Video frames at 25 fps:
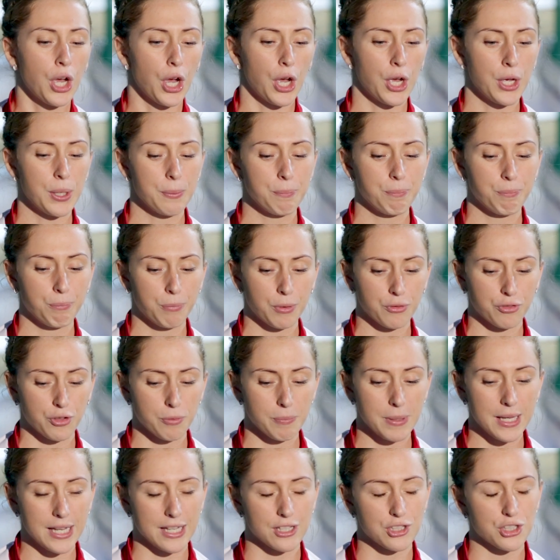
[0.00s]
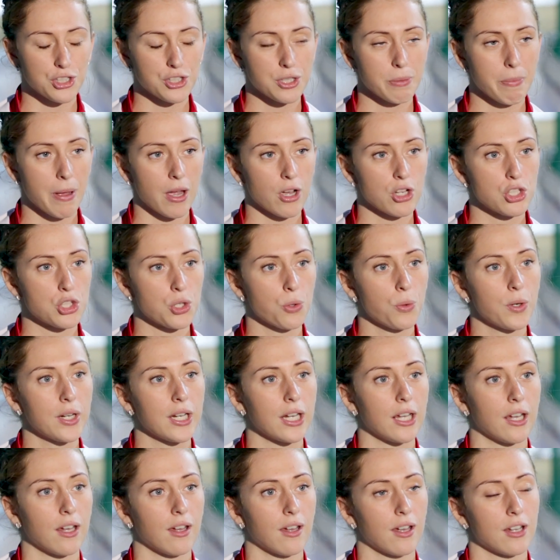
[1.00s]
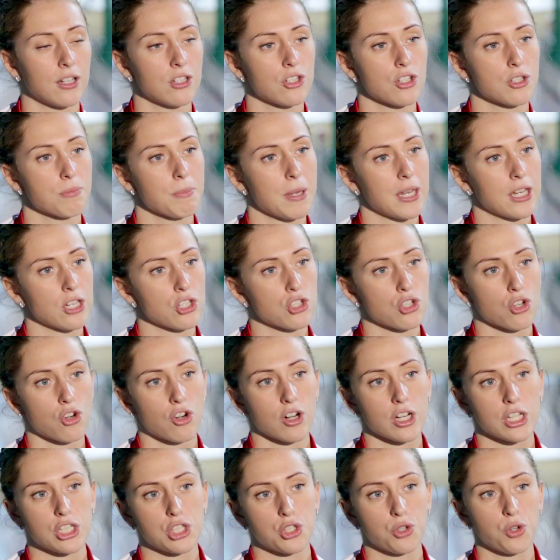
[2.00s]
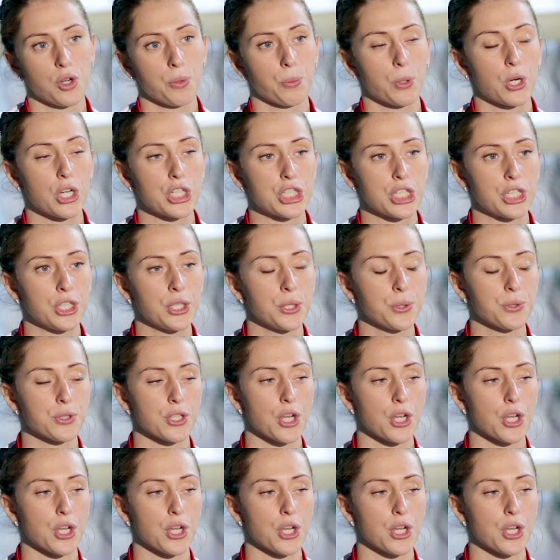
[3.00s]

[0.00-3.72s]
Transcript: But for me, it's just about enjoying it and just making sure I enjoy what I do.